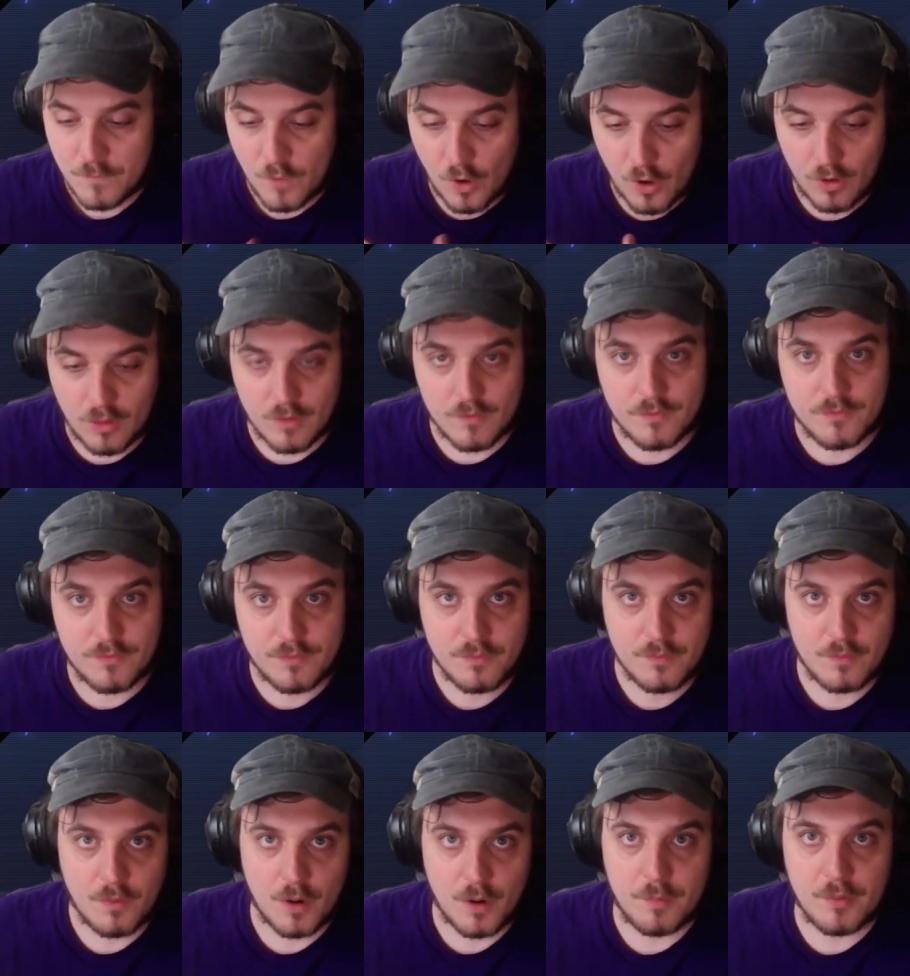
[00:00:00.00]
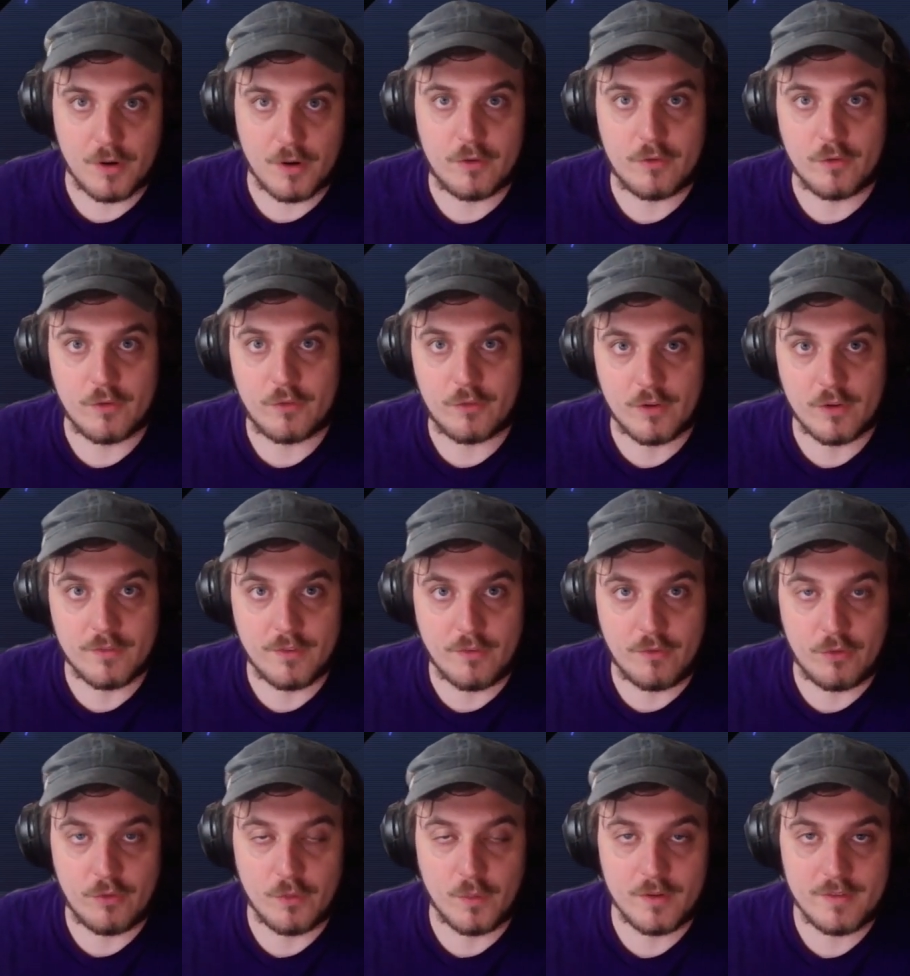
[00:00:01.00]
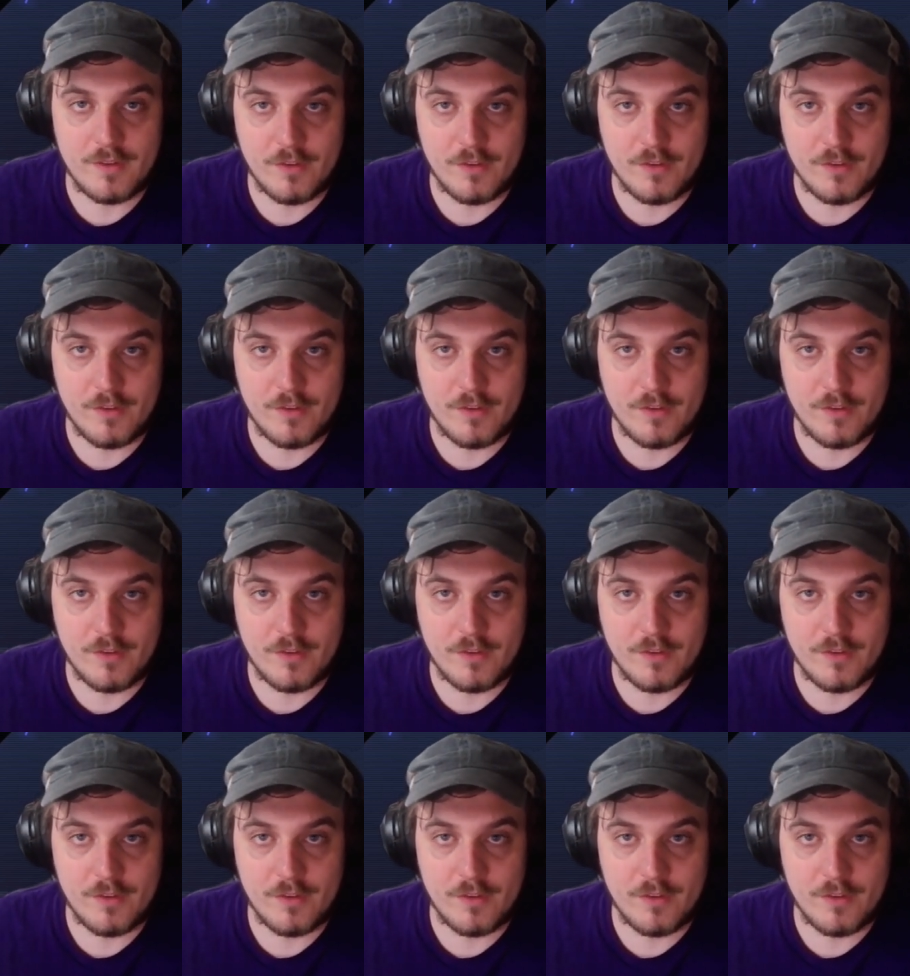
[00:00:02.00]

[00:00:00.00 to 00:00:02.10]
all of our perks are serviced through our